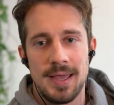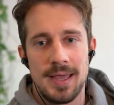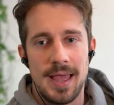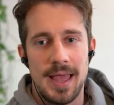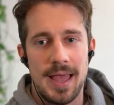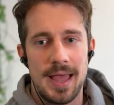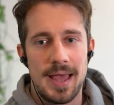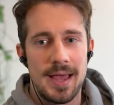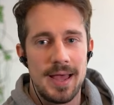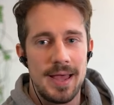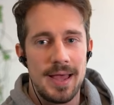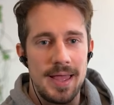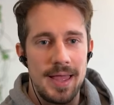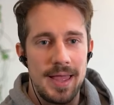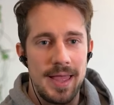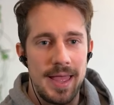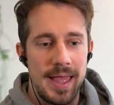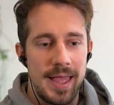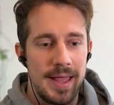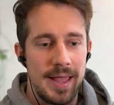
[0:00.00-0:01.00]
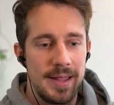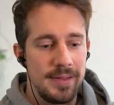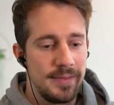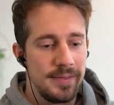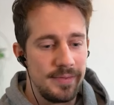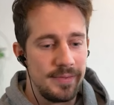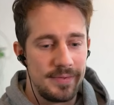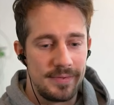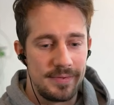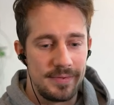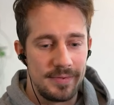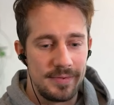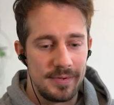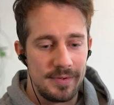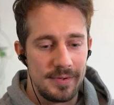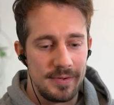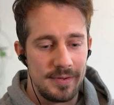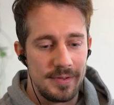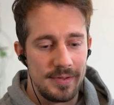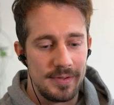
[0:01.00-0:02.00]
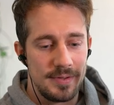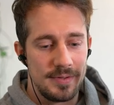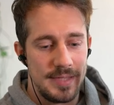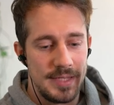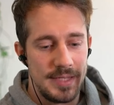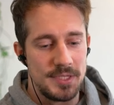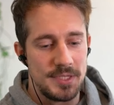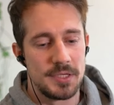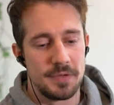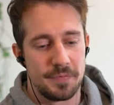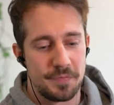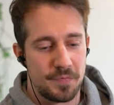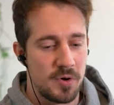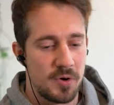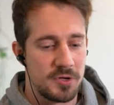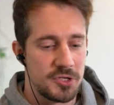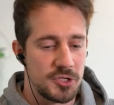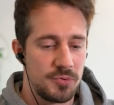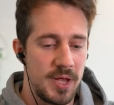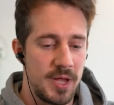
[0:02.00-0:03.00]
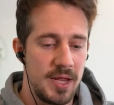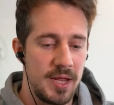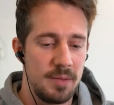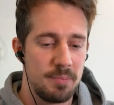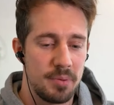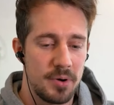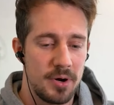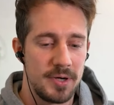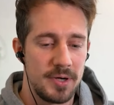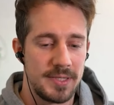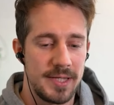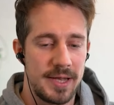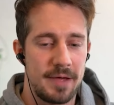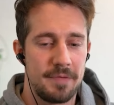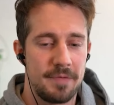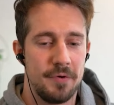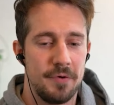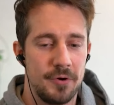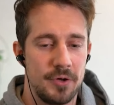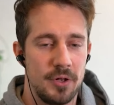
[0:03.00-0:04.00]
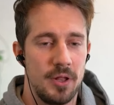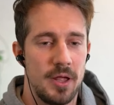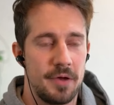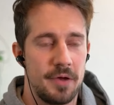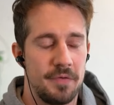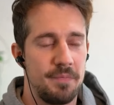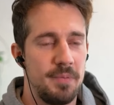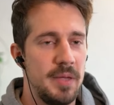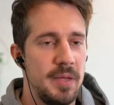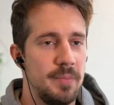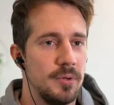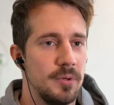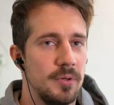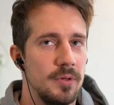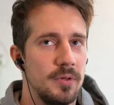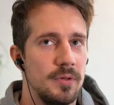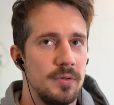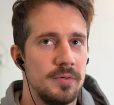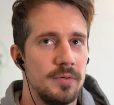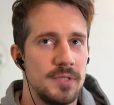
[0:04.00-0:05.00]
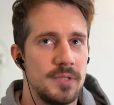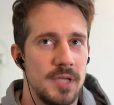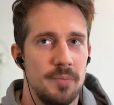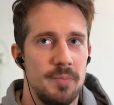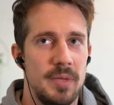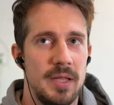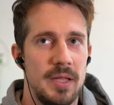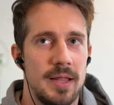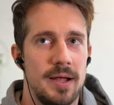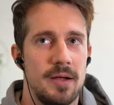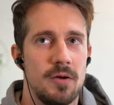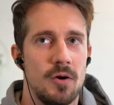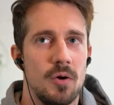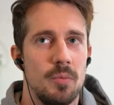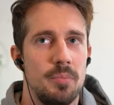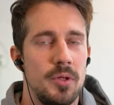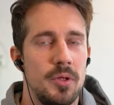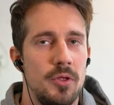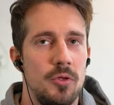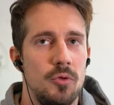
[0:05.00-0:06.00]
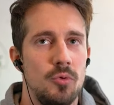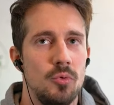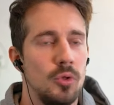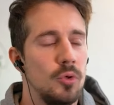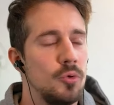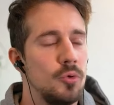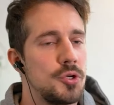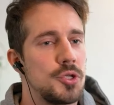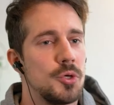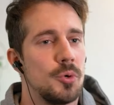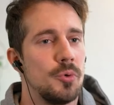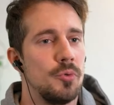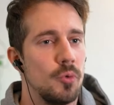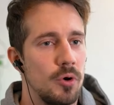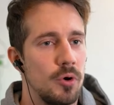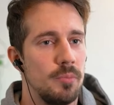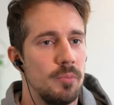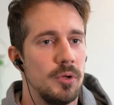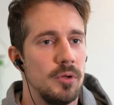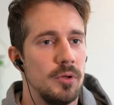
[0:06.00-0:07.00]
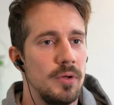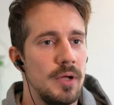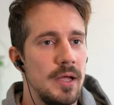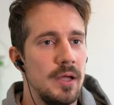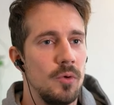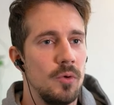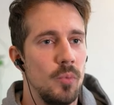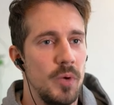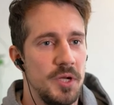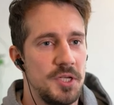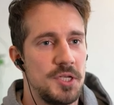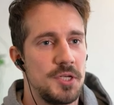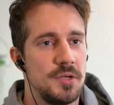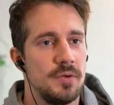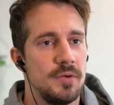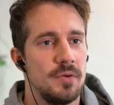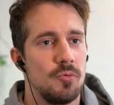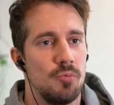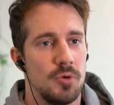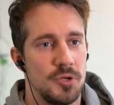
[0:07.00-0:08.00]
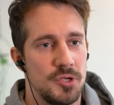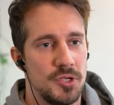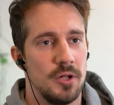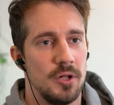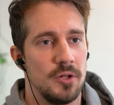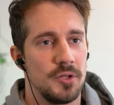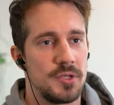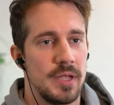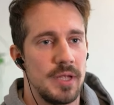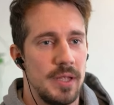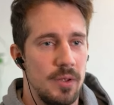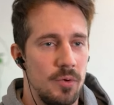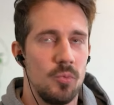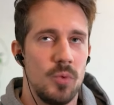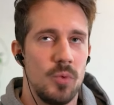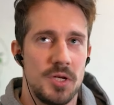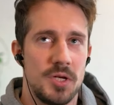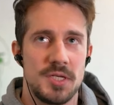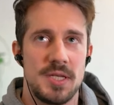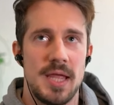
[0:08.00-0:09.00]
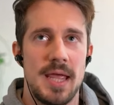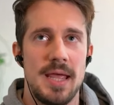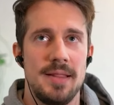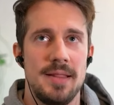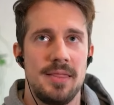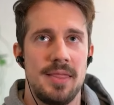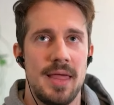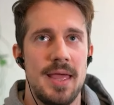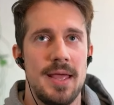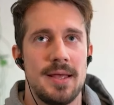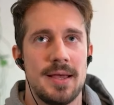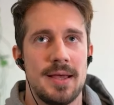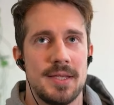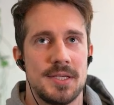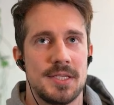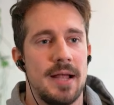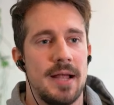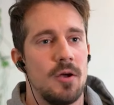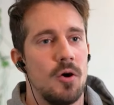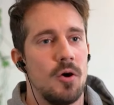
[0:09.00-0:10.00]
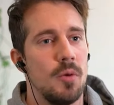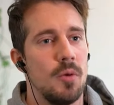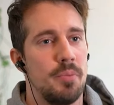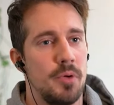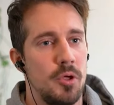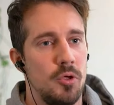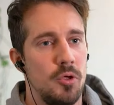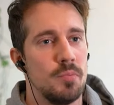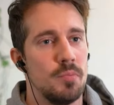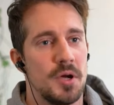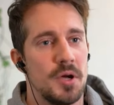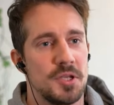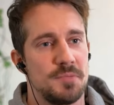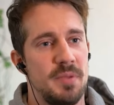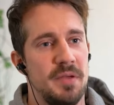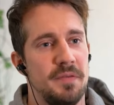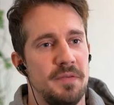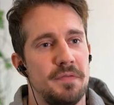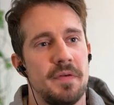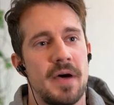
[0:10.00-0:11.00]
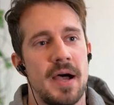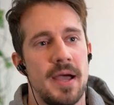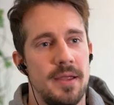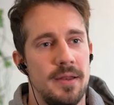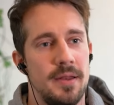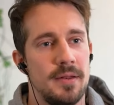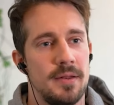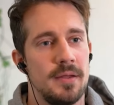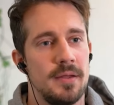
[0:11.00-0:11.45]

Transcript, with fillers: And this is the frustrating part that I've heard a lot of people tell me, like, oh, but you look so normal, which they take as like, oh, but you must be fine.